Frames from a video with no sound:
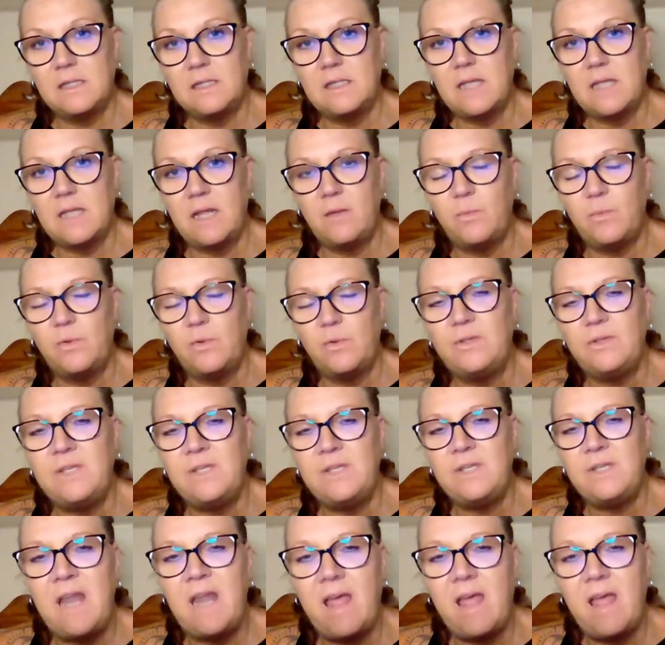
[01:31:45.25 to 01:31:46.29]
they will
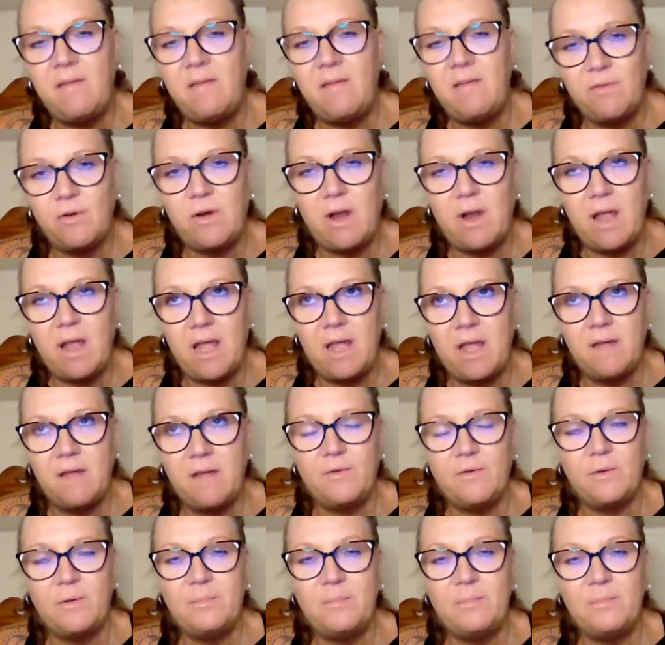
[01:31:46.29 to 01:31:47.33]
never,
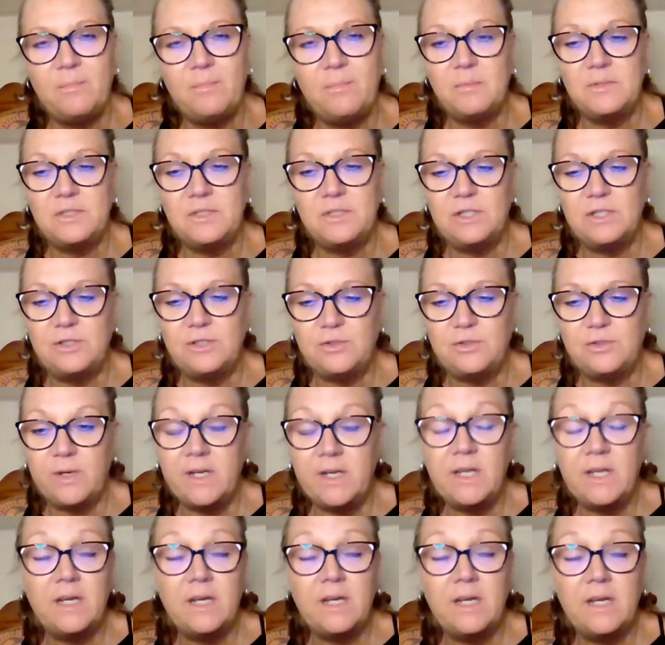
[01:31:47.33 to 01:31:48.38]
ever be able to
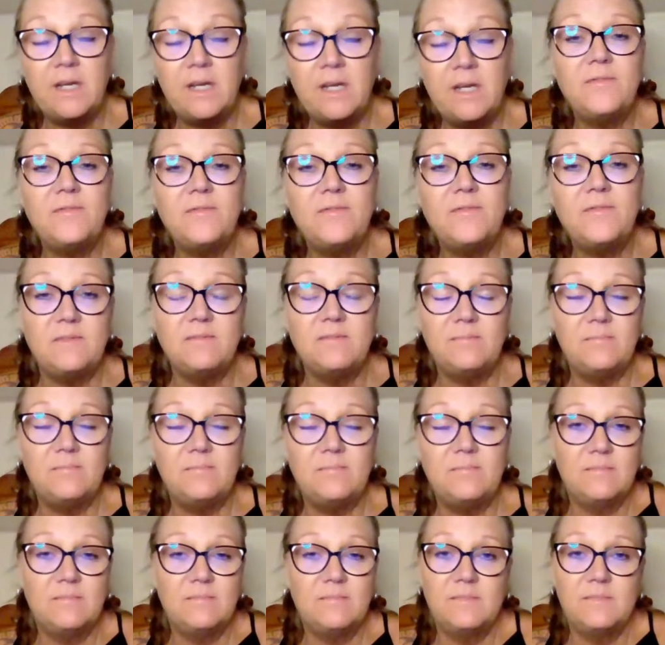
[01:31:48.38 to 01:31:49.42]
drink enough to
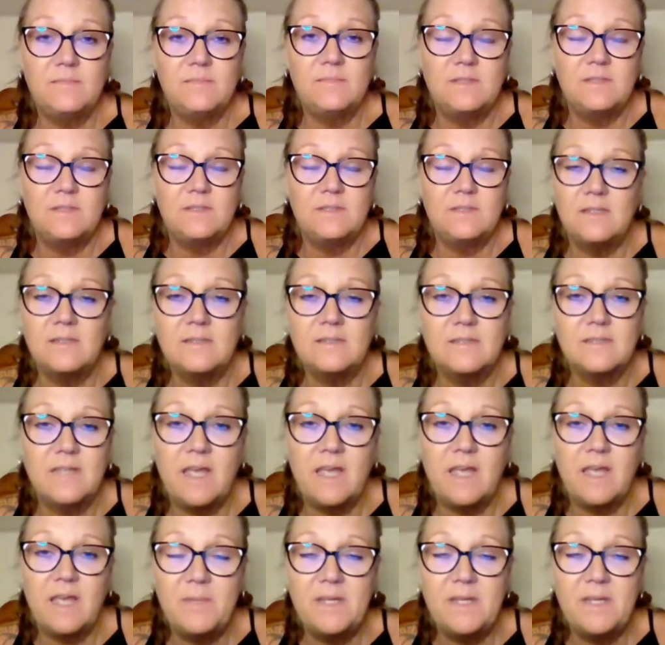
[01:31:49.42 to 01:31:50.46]

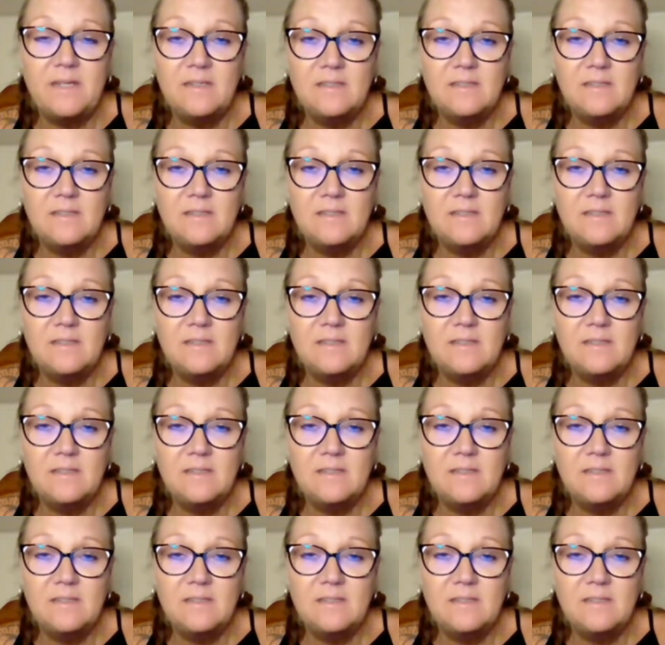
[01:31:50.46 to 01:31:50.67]
escape it.